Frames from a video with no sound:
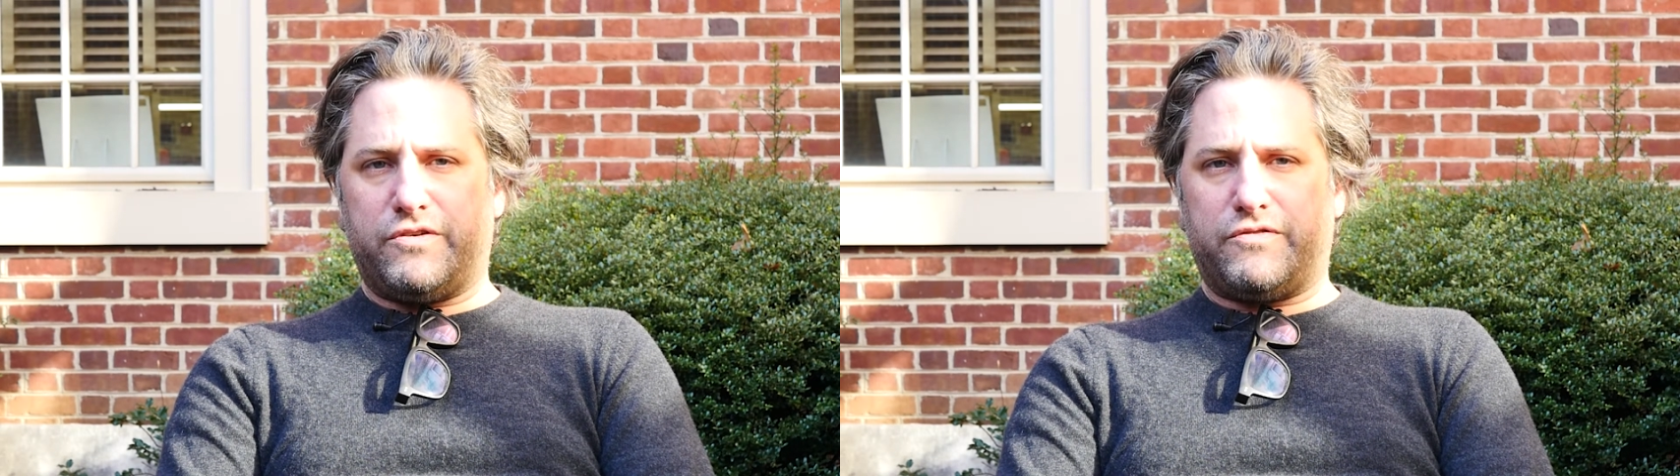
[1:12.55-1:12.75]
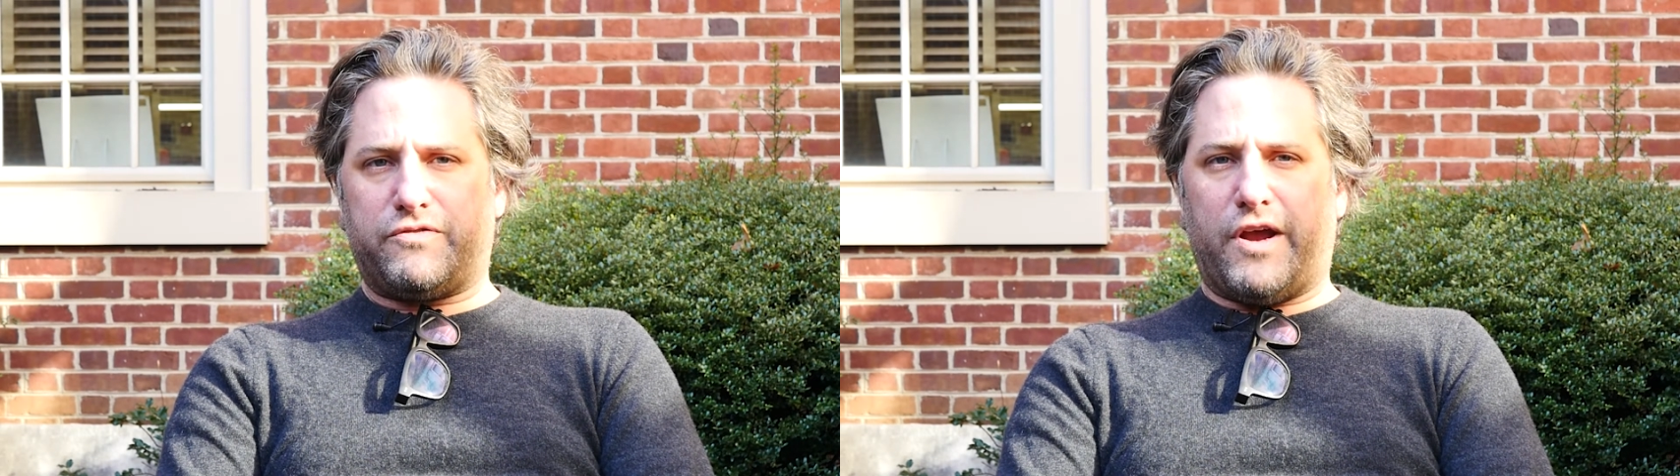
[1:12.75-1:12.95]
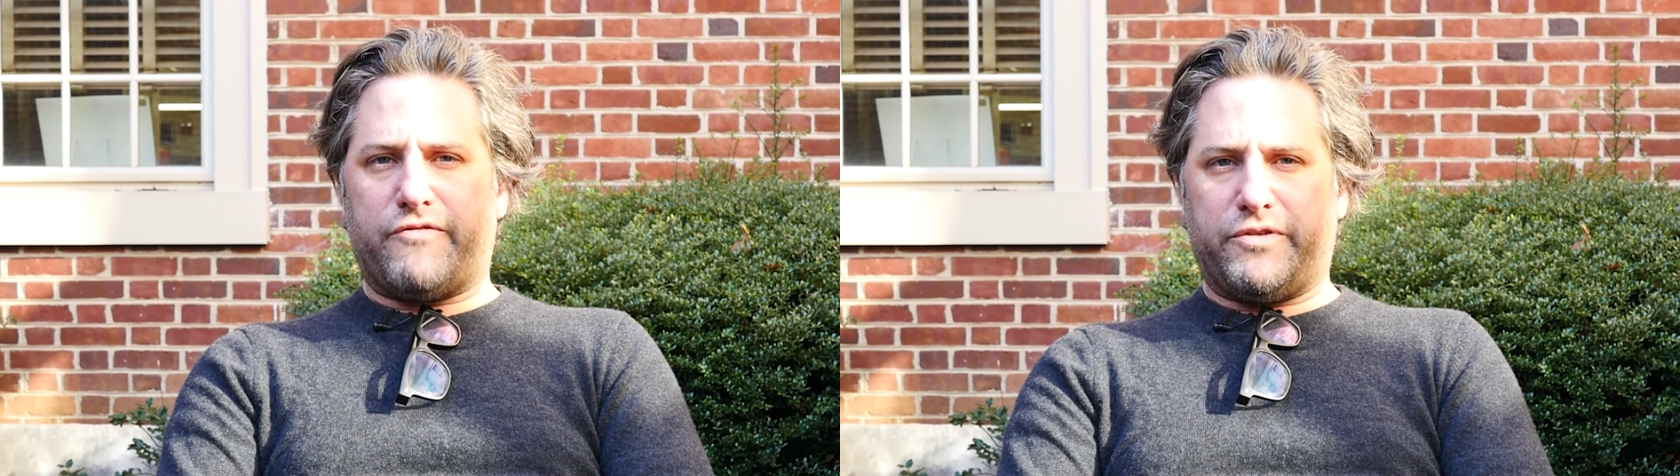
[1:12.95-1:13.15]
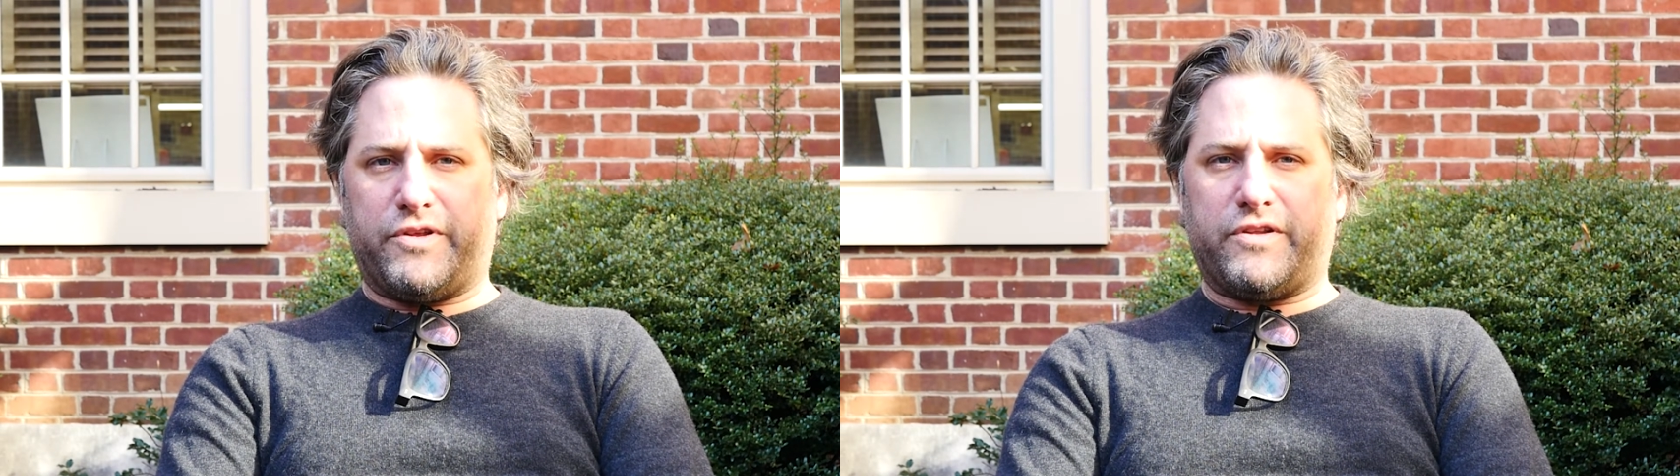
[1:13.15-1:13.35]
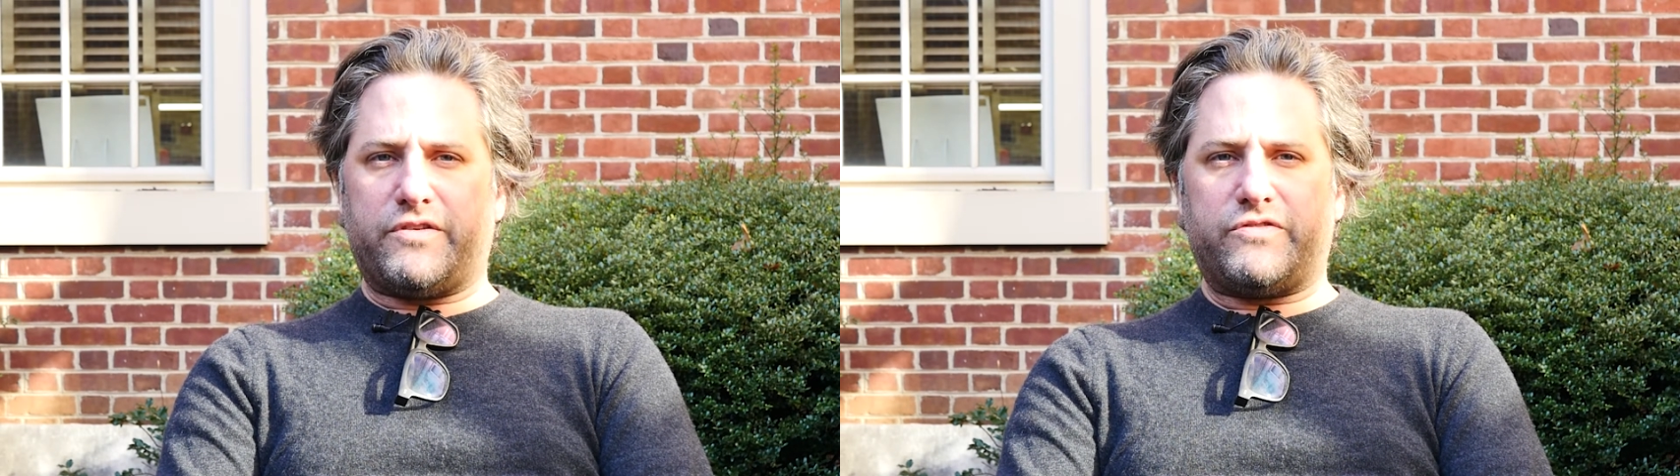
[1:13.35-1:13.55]
for
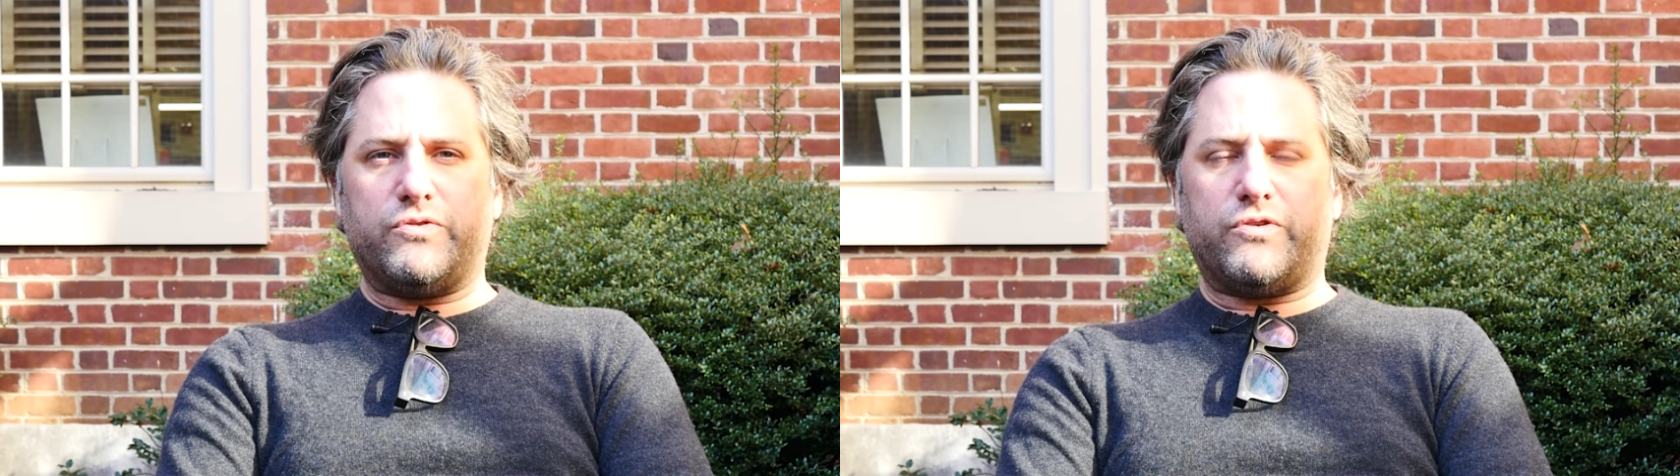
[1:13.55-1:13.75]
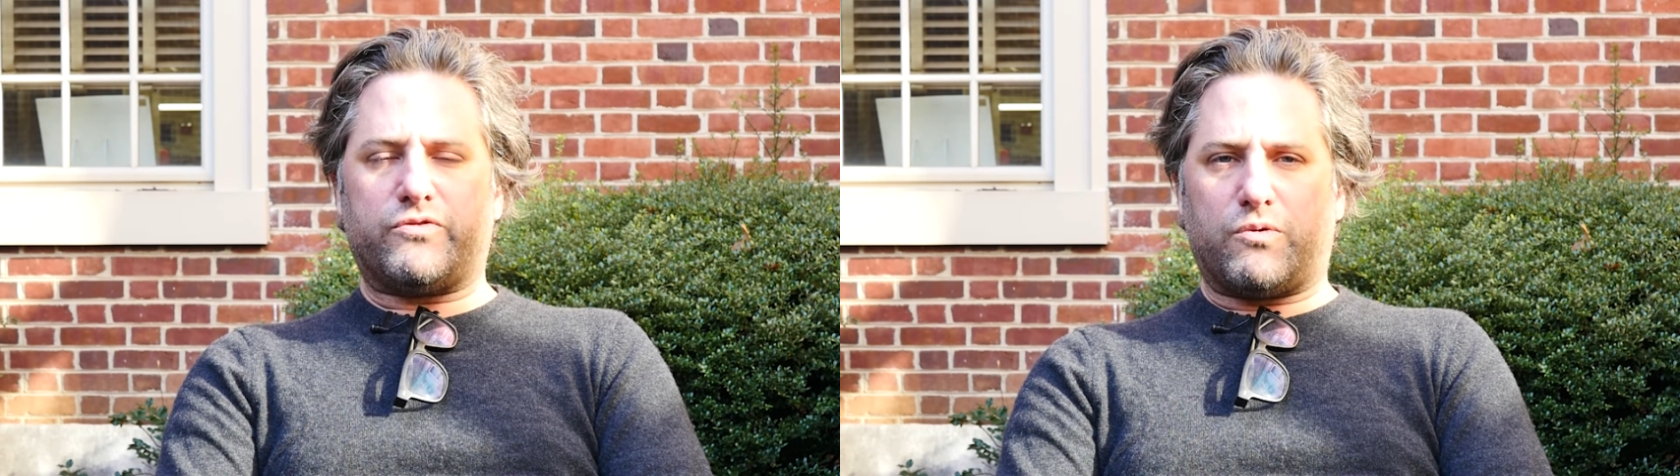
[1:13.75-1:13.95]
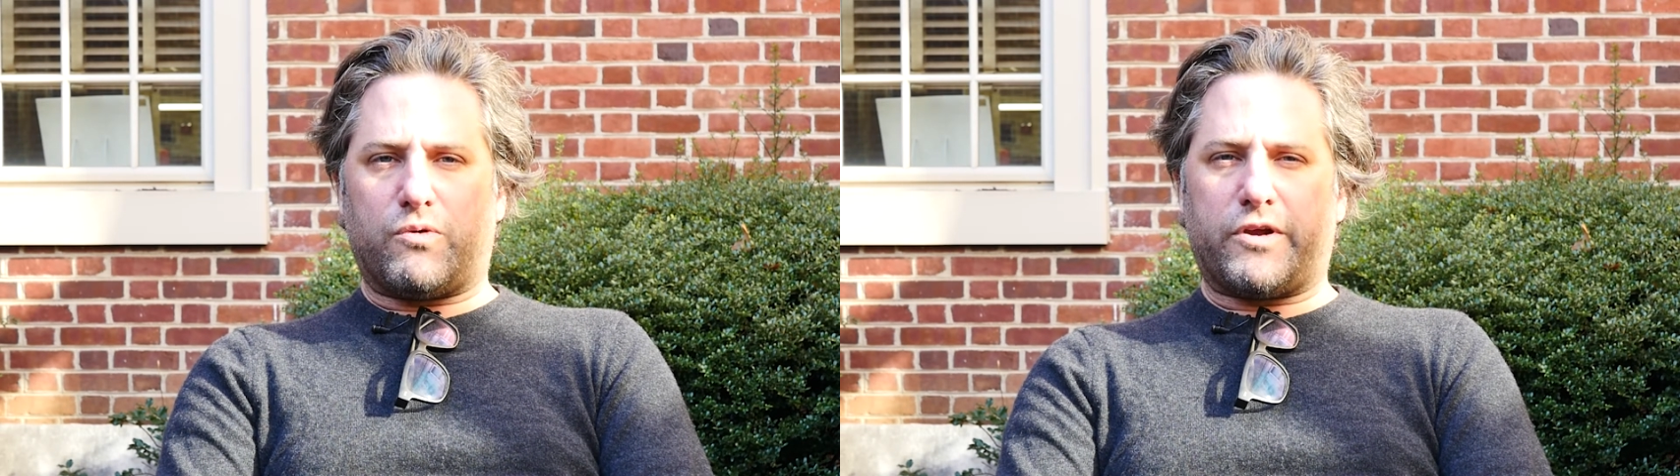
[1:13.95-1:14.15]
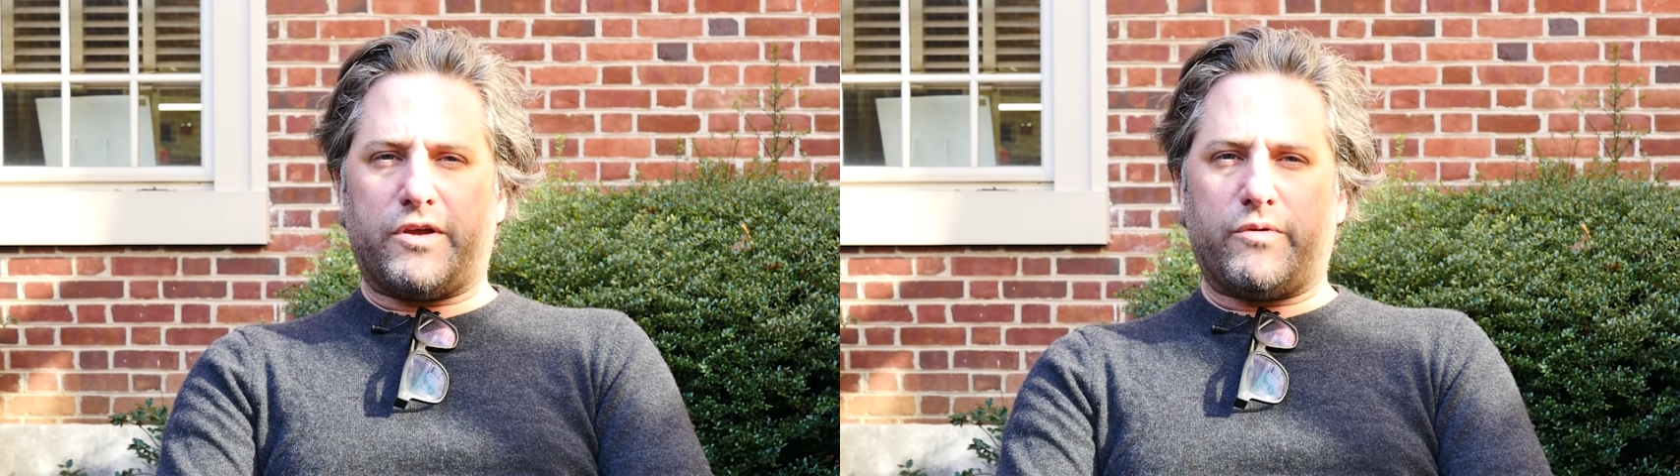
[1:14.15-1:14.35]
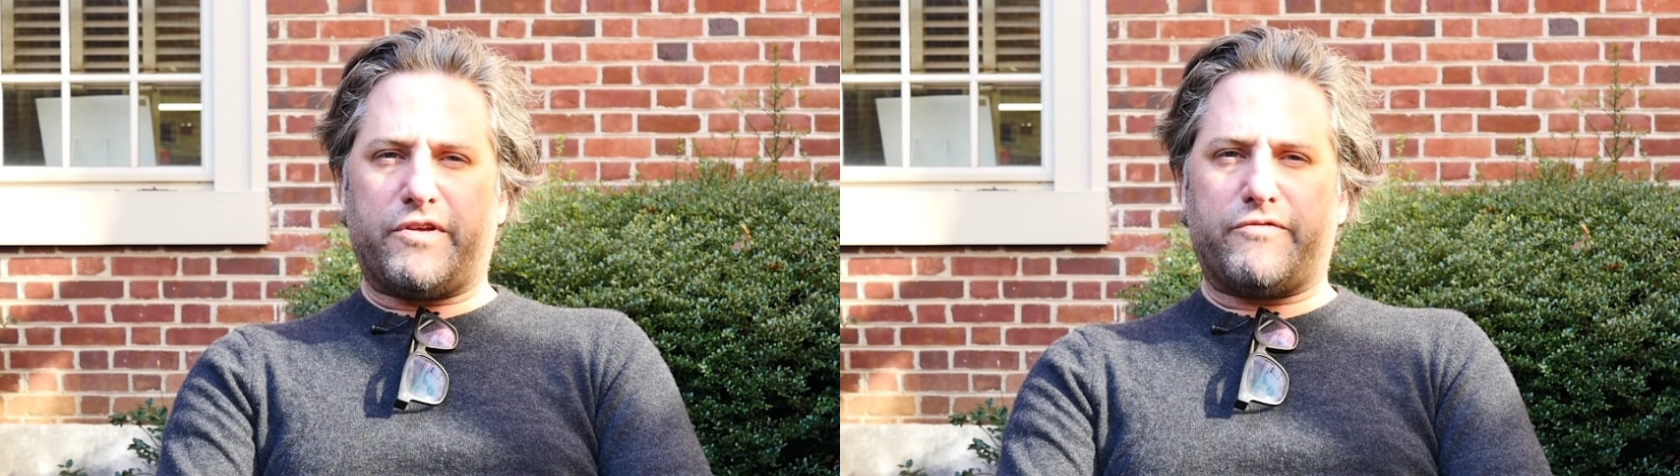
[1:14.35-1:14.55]
everything that the students were working with,